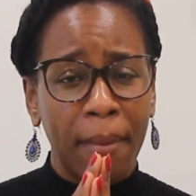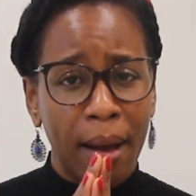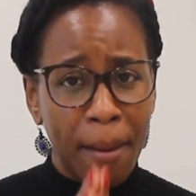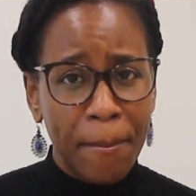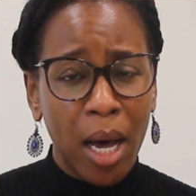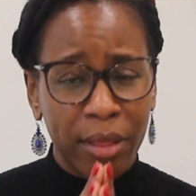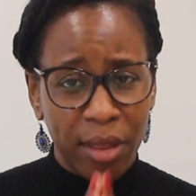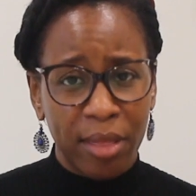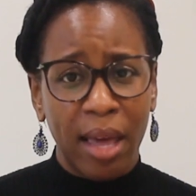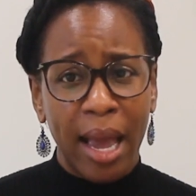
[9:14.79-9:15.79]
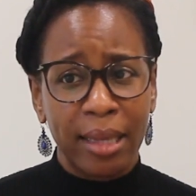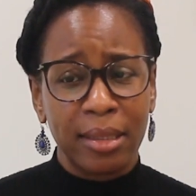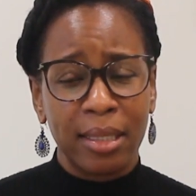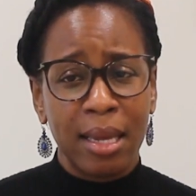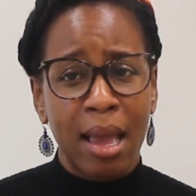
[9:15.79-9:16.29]
a month on
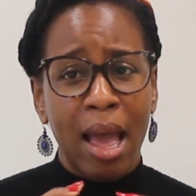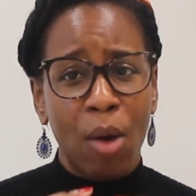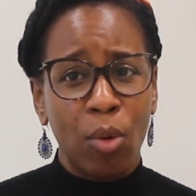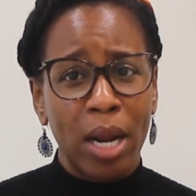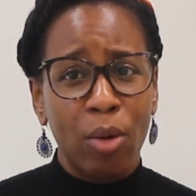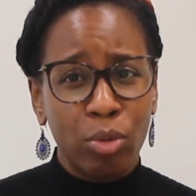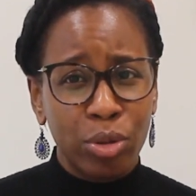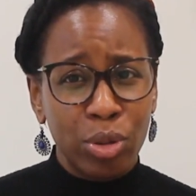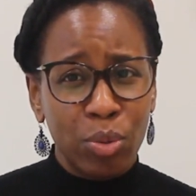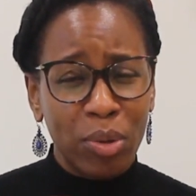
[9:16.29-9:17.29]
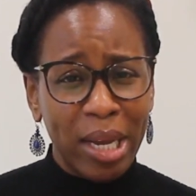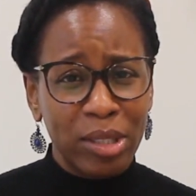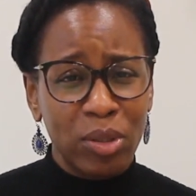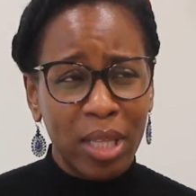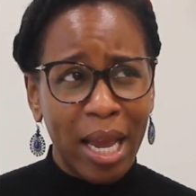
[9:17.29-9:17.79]
that. And what I would do when
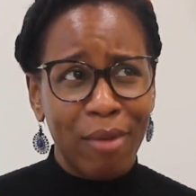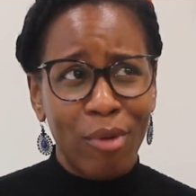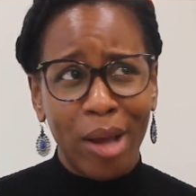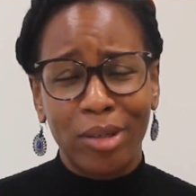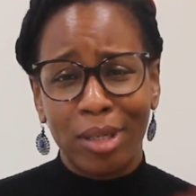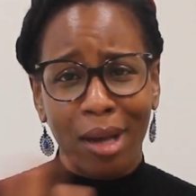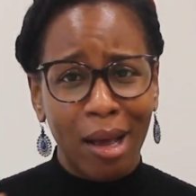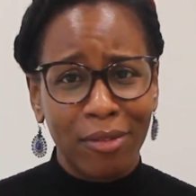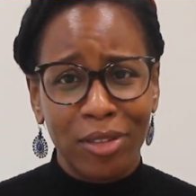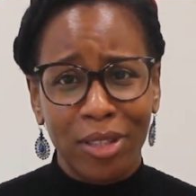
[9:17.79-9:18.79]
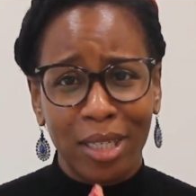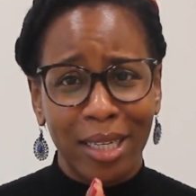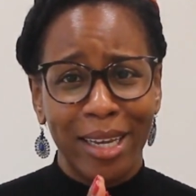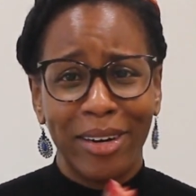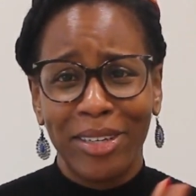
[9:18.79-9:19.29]
I do that, I round it off to the
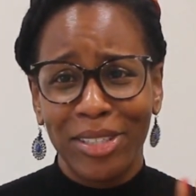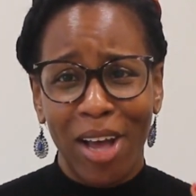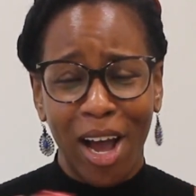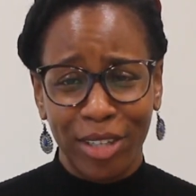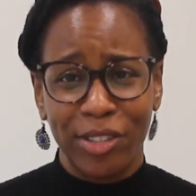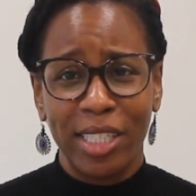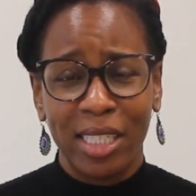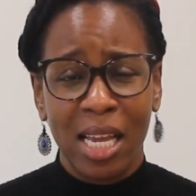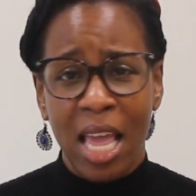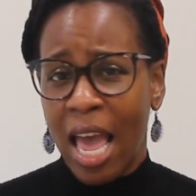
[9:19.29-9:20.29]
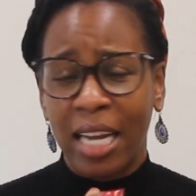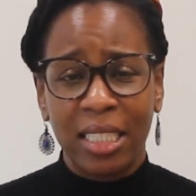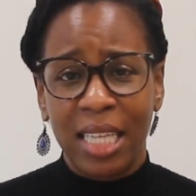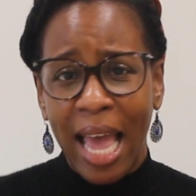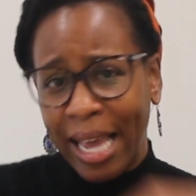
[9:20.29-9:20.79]
nearest 100 and
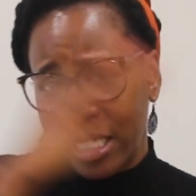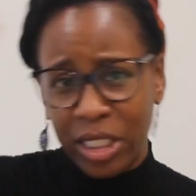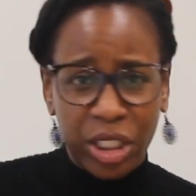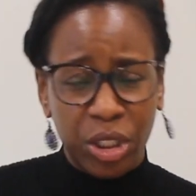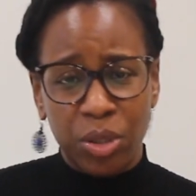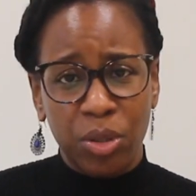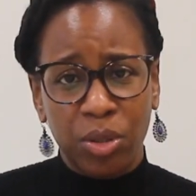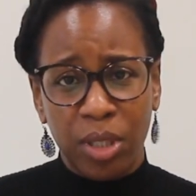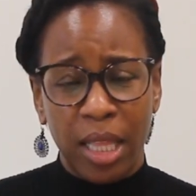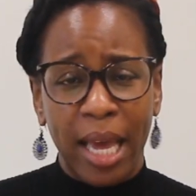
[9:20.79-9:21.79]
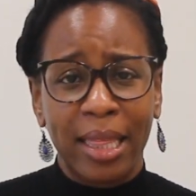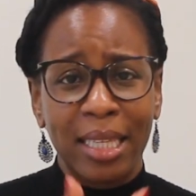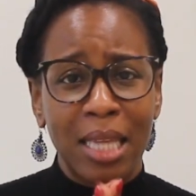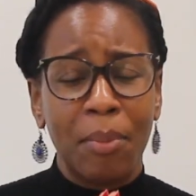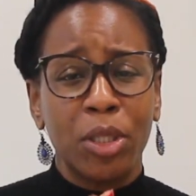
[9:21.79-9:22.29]
just add additional to that.
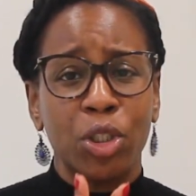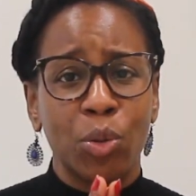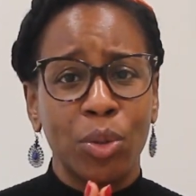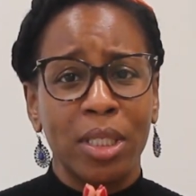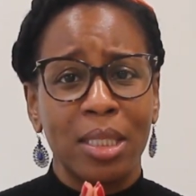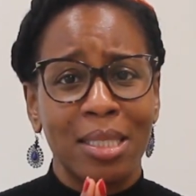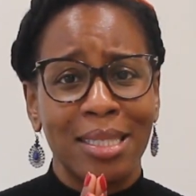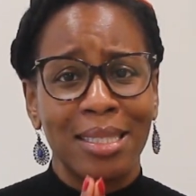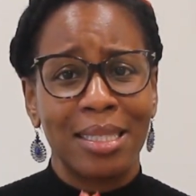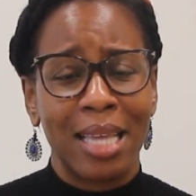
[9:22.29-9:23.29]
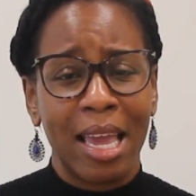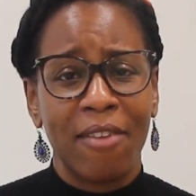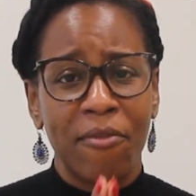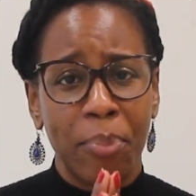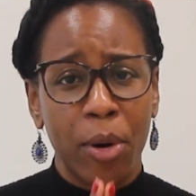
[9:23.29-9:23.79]
That's how much you would need to
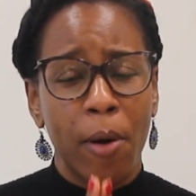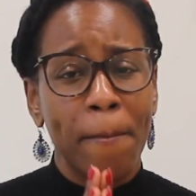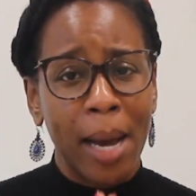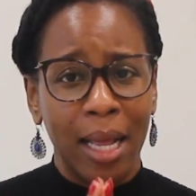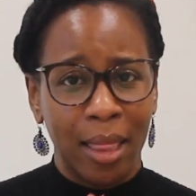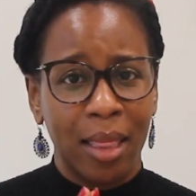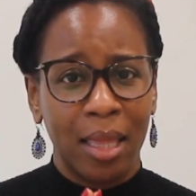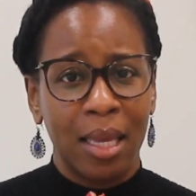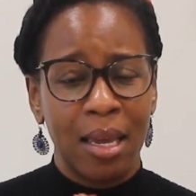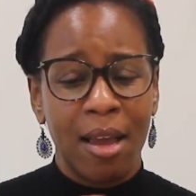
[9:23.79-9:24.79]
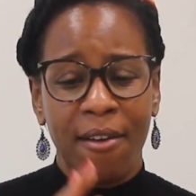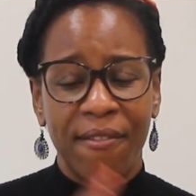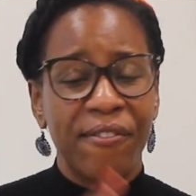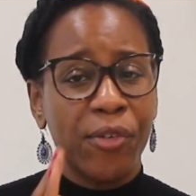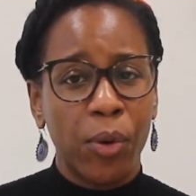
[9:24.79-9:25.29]
save per month
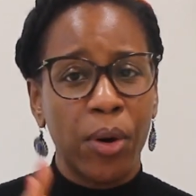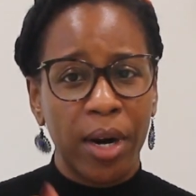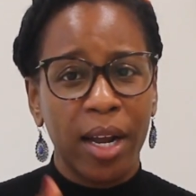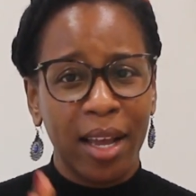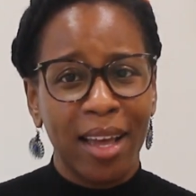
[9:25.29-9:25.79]
for